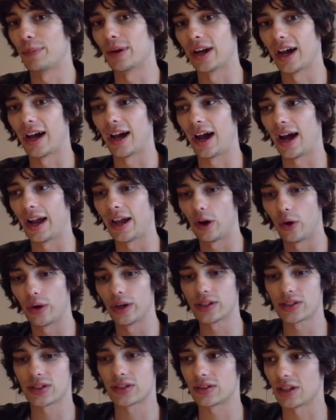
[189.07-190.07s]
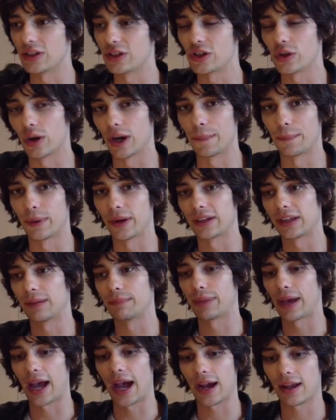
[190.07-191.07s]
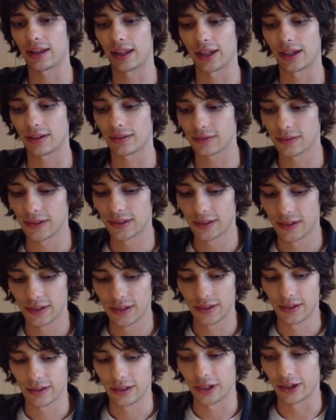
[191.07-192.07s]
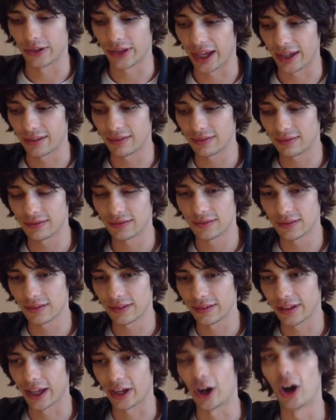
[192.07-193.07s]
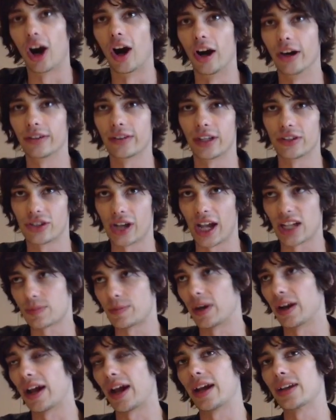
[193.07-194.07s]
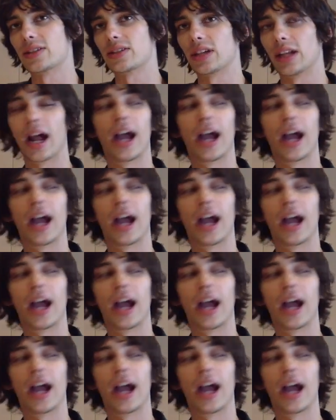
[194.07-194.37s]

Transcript: but I always enjoy bringing back that heart that Jasper has.